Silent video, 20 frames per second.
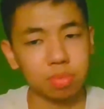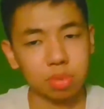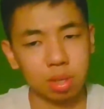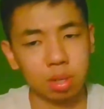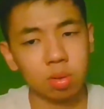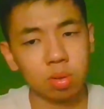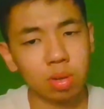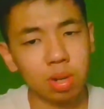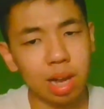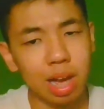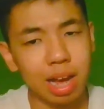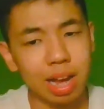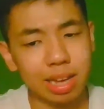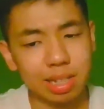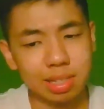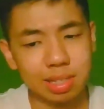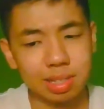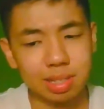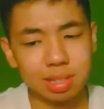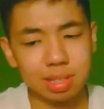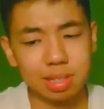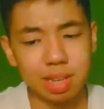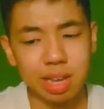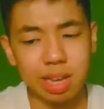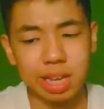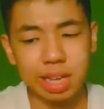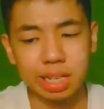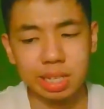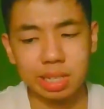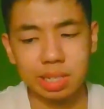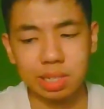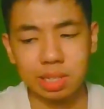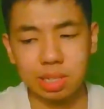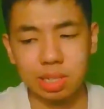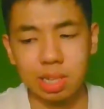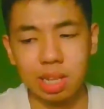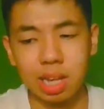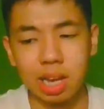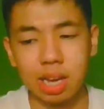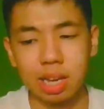who likes
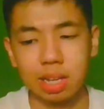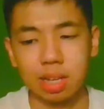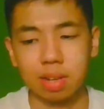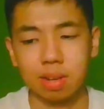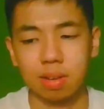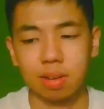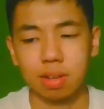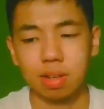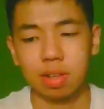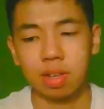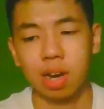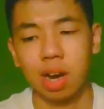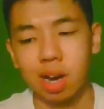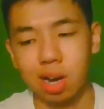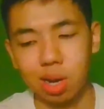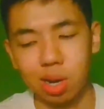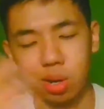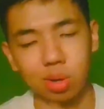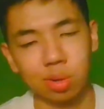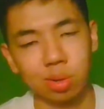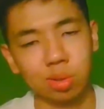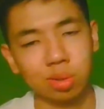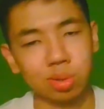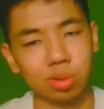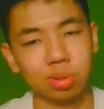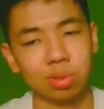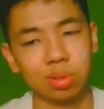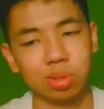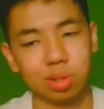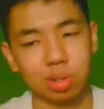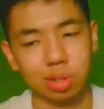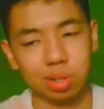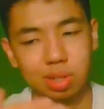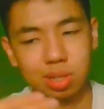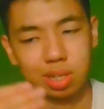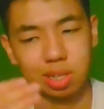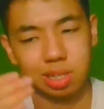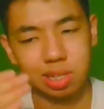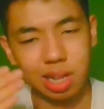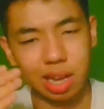things like, yeah, old,
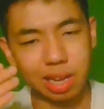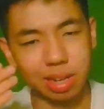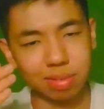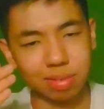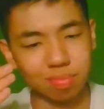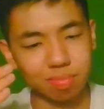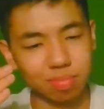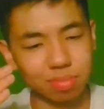it's like